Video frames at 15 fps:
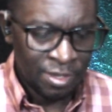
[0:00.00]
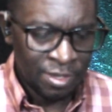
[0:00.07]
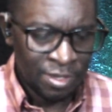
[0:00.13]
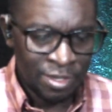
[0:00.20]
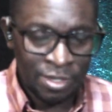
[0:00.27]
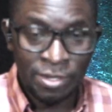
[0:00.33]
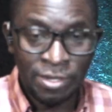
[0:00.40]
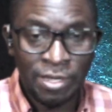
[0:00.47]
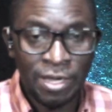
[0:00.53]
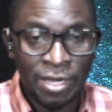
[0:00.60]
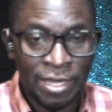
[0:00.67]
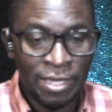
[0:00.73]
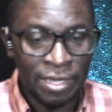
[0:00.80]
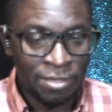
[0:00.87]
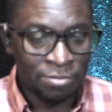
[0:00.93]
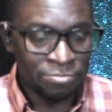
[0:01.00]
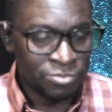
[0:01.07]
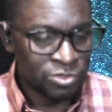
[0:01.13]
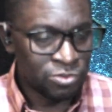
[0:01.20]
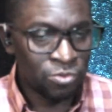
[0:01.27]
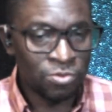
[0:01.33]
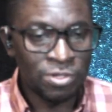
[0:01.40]
And I am
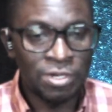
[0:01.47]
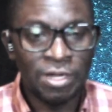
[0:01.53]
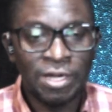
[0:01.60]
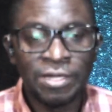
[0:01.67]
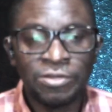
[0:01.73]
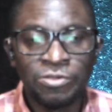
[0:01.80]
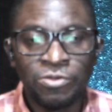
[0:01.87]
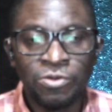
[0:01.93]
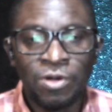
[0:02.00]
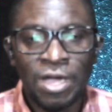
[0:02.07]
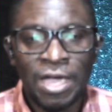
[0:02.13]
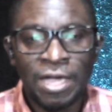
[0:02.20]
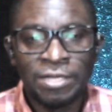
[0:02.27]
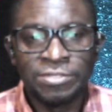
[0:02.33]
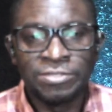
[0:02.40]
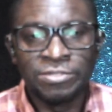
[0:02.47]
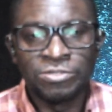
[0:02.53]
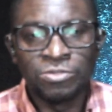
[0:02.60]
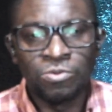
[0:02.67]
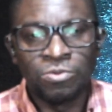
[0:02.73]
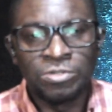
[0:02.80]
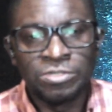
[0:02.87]
so glad you asked
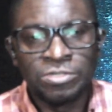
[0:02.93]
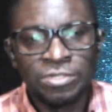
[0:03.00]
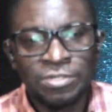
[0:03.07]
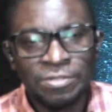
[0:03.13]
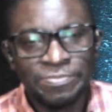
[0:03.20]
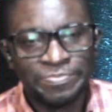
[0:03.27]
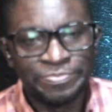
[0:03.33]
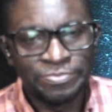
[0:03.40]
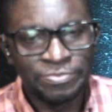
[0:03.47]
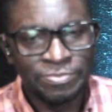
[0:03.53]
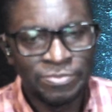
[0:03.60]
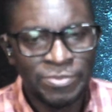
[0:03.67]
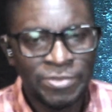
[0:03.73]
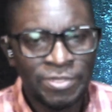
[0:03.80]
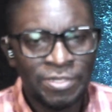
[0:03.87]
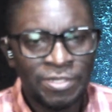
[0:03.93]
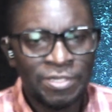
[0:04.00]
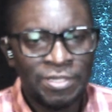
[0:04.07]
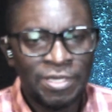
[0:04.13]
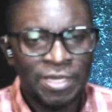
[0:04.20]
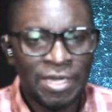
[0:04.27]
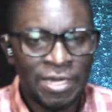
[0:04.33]
this question,
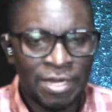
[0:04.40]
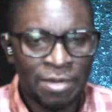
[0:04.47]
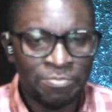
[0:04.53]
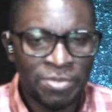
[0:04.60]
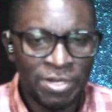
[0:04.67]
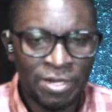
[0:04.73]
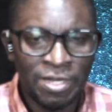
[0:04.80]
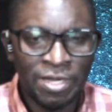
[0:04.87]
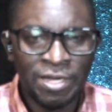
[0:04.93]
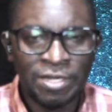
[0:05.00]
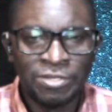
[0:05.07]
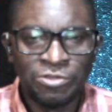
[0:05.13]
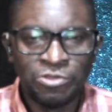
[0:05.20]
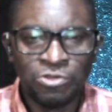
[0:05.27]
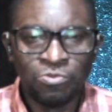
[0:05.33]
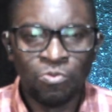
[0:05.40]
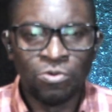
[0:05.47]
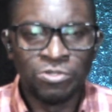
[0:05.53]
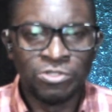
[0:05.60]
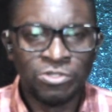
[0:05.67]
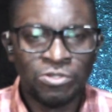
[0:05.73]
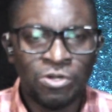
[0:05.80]
and I'm glad you
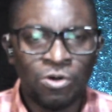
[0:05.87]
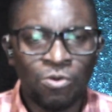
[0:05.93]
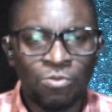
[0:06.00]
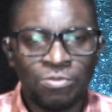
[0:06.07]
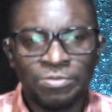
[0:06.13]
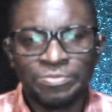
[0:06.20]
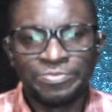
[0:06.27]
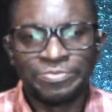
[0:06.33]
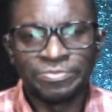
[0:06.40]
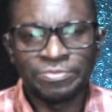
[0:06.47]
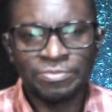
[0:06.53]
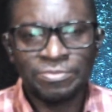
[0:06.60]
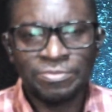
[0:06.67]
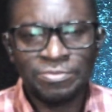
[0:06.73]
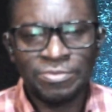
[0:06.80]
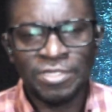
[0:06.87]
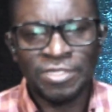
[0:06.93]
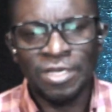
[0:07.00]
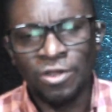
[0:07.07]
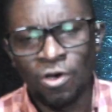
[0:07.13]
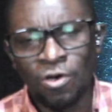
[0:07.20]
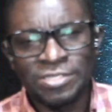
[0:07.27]
want to know.
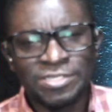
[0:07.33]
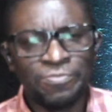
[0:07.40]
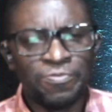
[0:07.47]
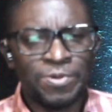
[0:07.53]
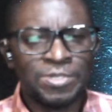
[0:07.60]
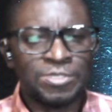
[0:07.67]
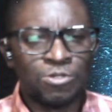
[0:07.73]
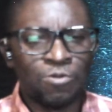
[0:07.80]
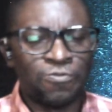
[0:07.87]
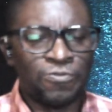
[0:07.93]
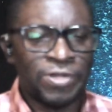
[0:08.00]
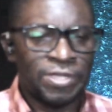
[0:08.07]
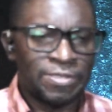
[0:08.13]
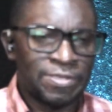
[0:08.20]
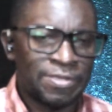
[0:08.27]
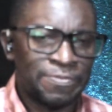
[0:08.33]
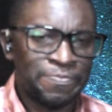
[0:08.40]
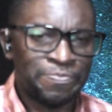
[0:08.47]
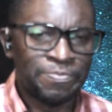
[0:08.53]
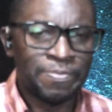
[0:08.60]
And as a person of faith,